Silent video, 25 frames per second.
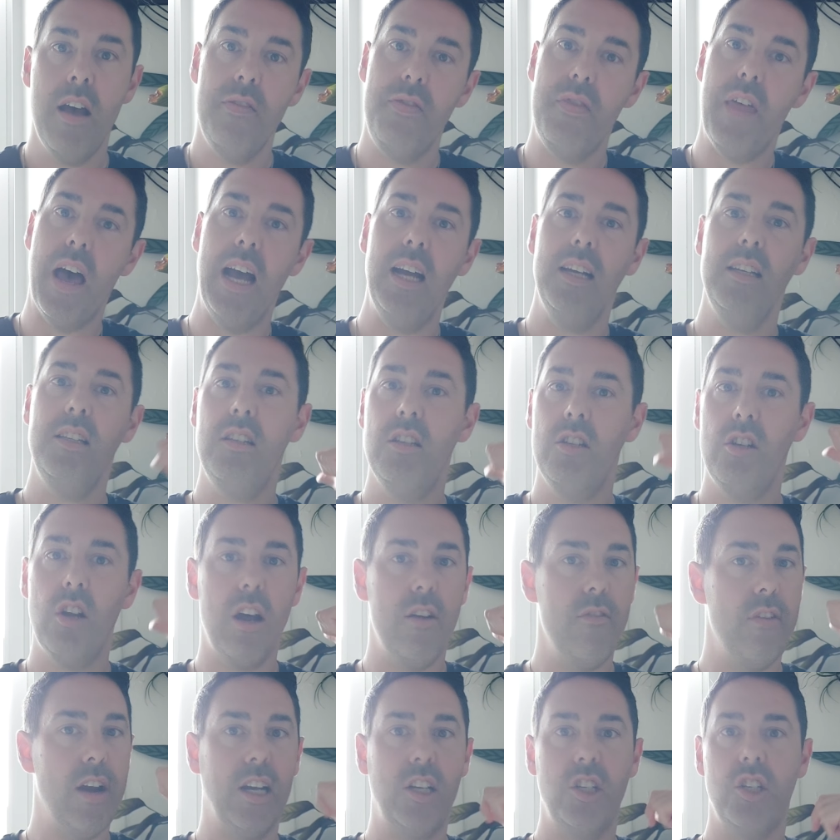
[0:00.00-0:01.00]
That is the
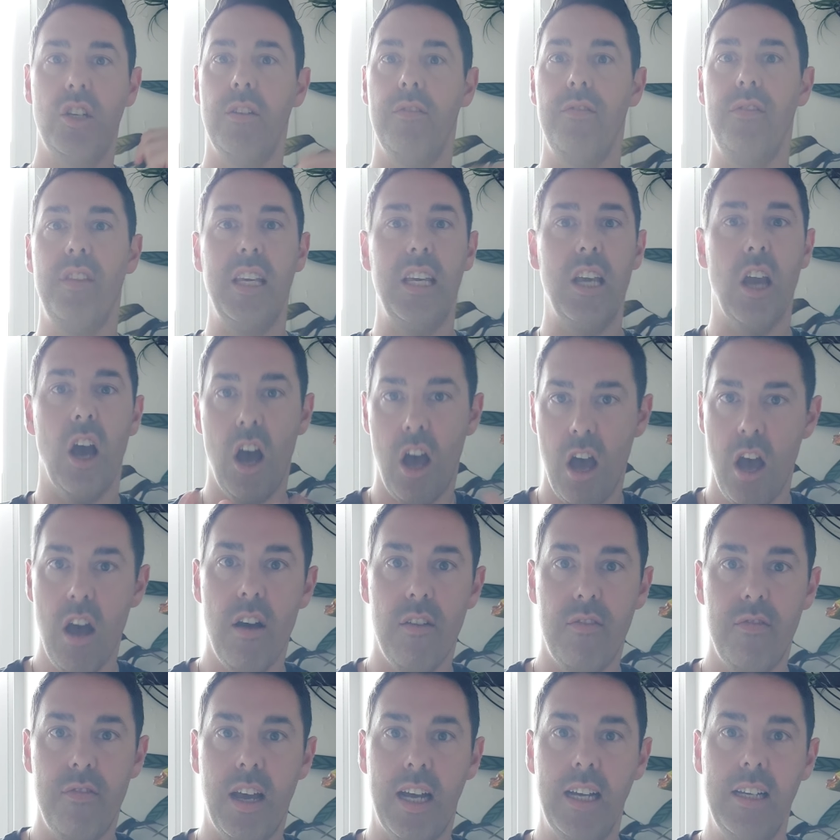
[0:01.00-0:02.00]
direction of the
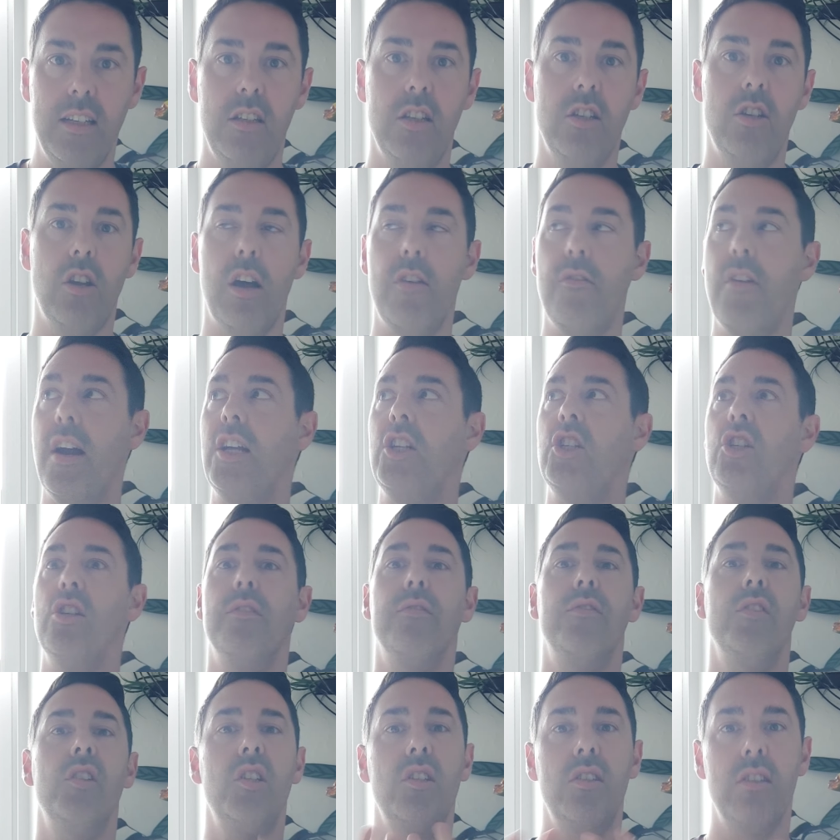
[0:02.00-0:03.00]
earth. That is the direction
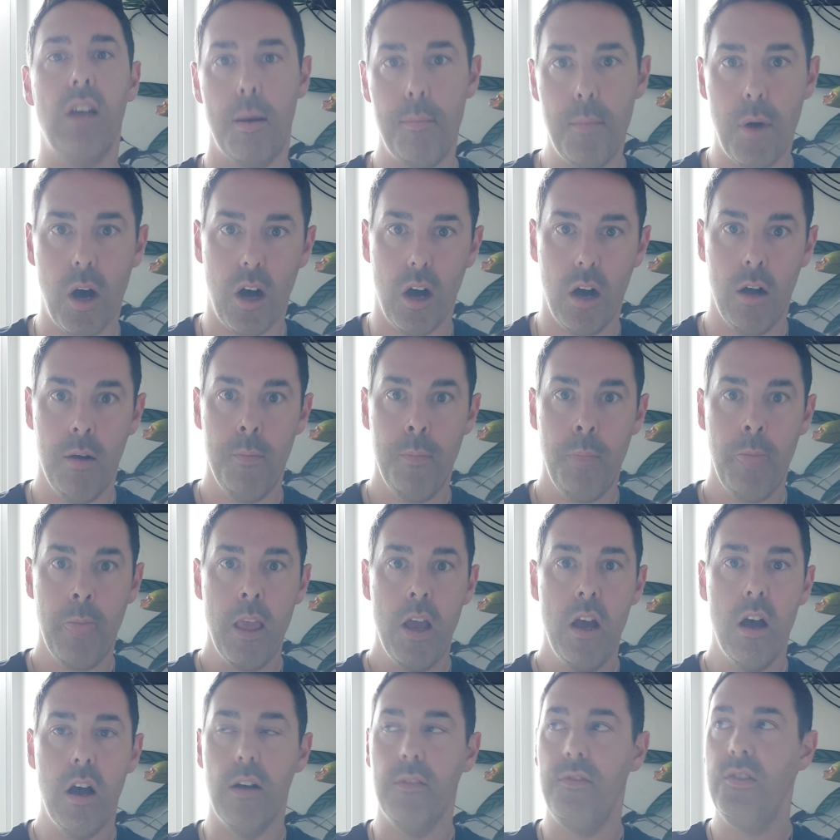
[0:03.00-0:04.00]
of summer.
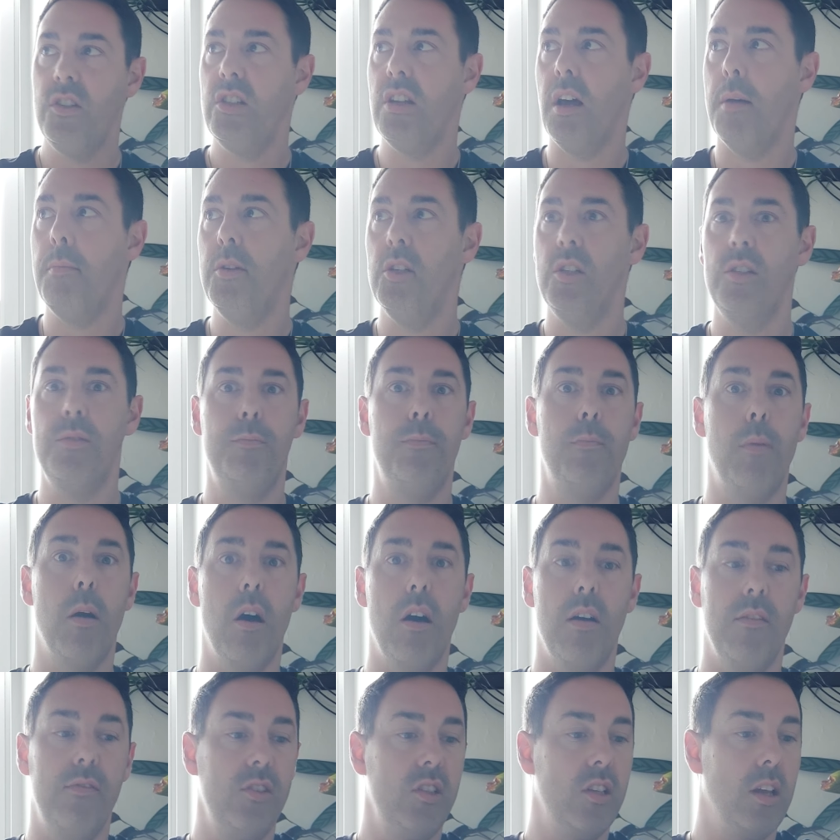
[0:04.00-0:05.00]
Of
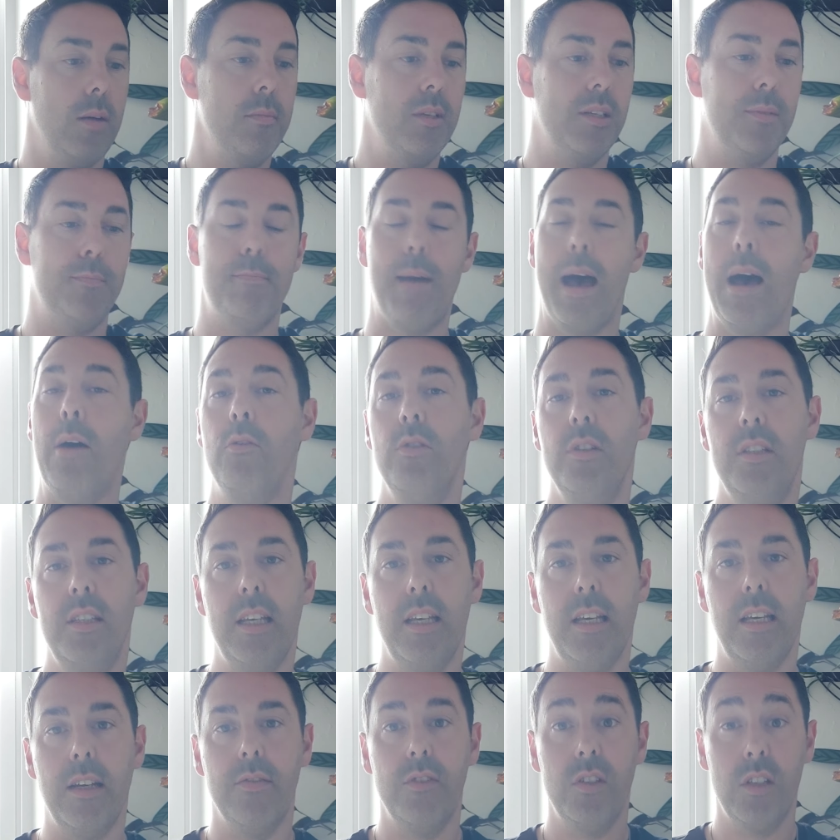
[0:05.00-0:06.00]
summer's
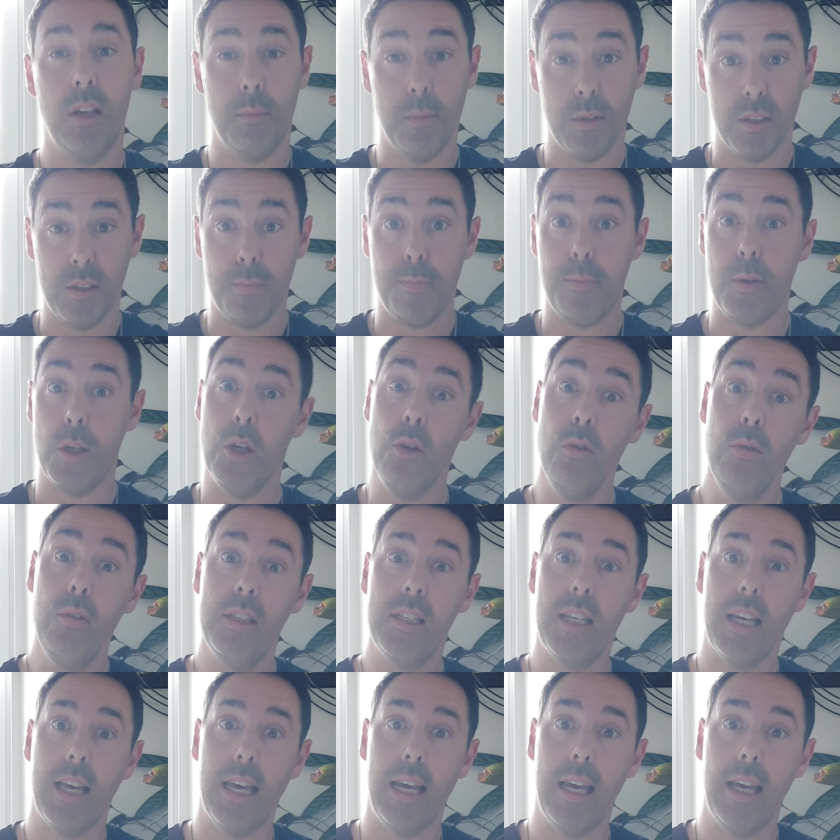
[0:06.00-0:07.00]
bounty, of summer's
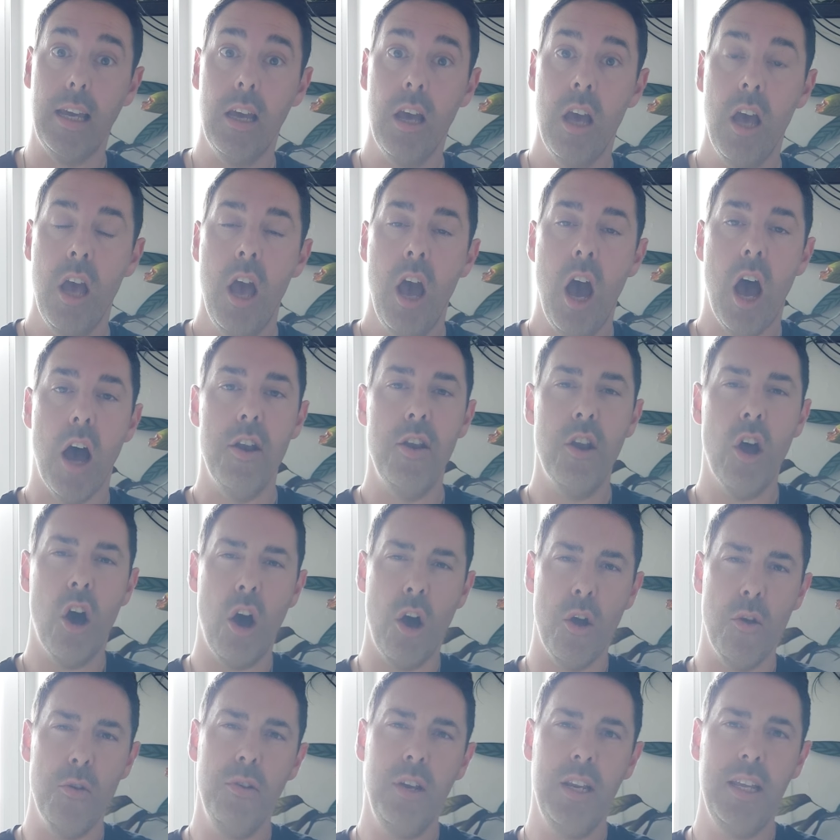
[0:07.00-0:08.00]
beauty. And not
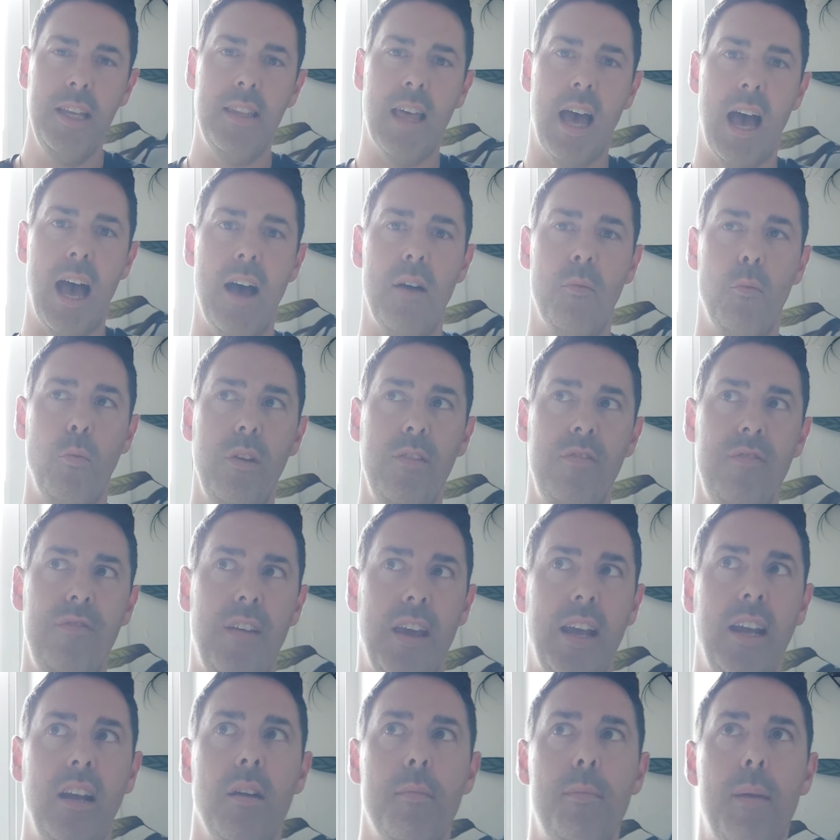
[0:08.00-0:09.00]
only that, we
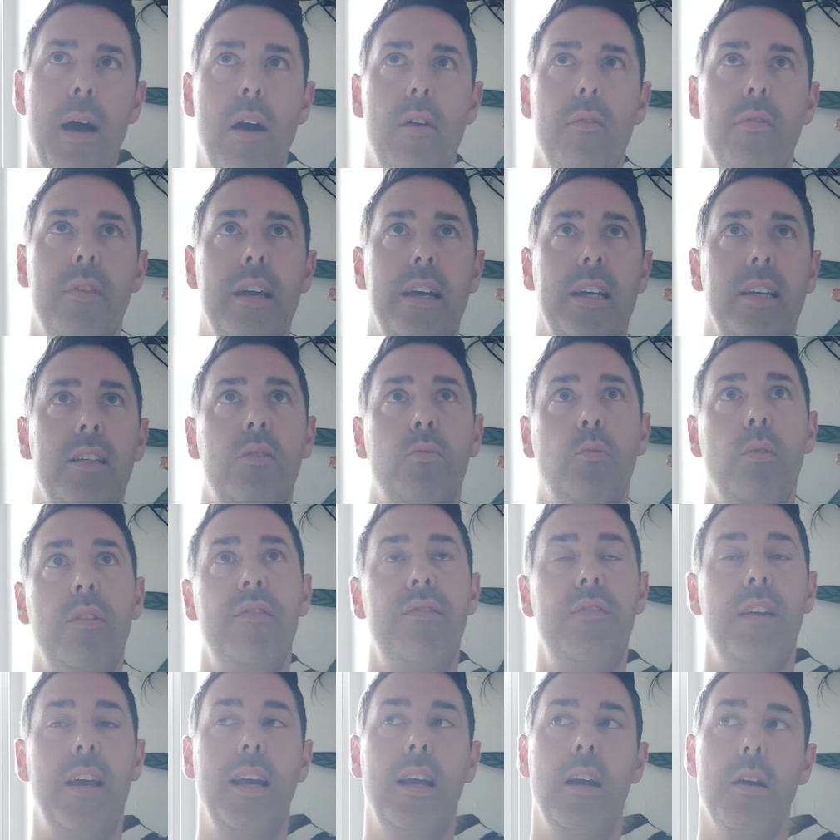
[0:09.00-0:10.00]
think about this, we
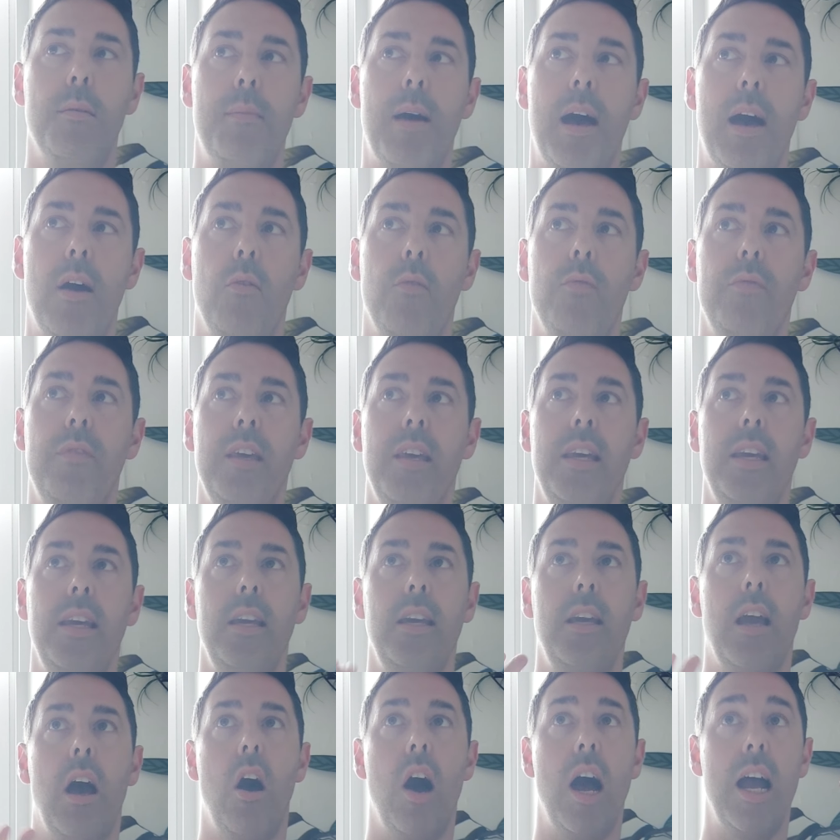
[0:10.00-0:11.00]
think about
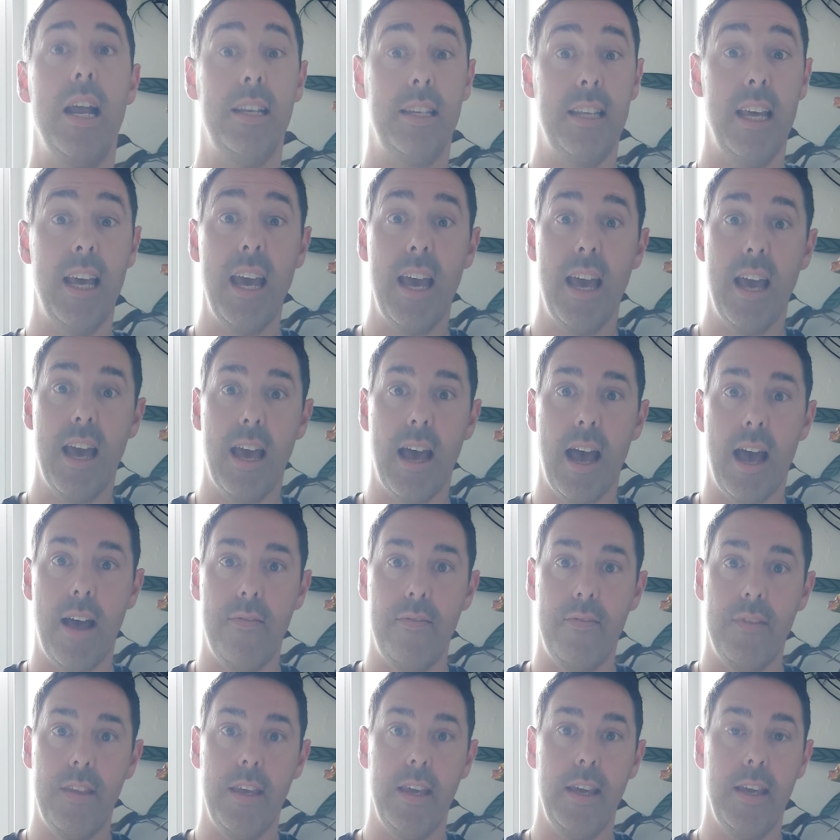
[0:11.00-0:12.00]
the idea
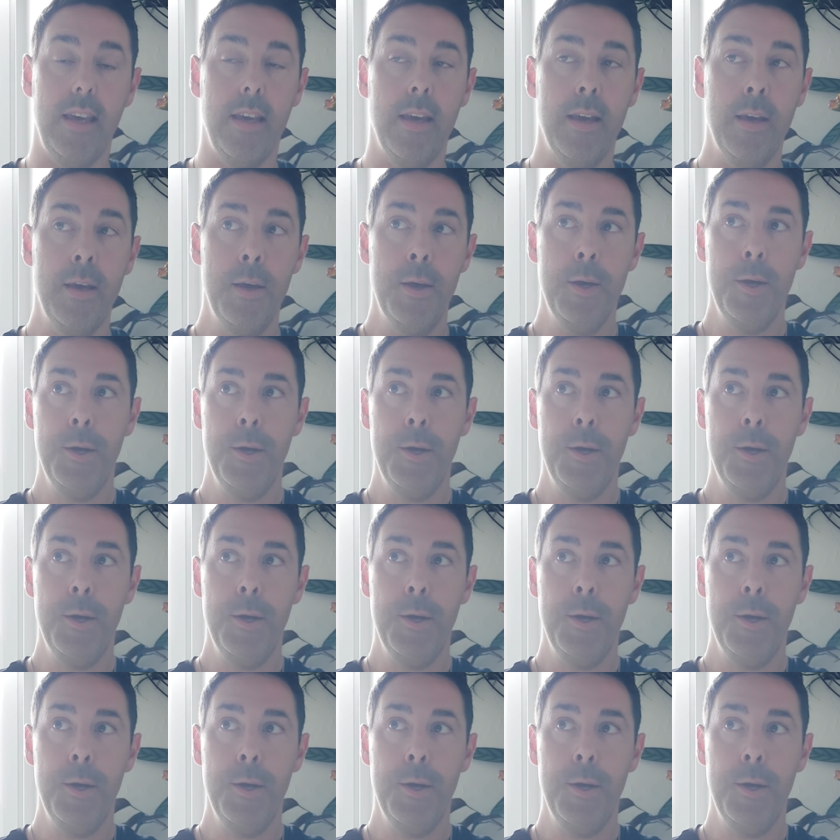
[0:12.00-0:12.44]
and the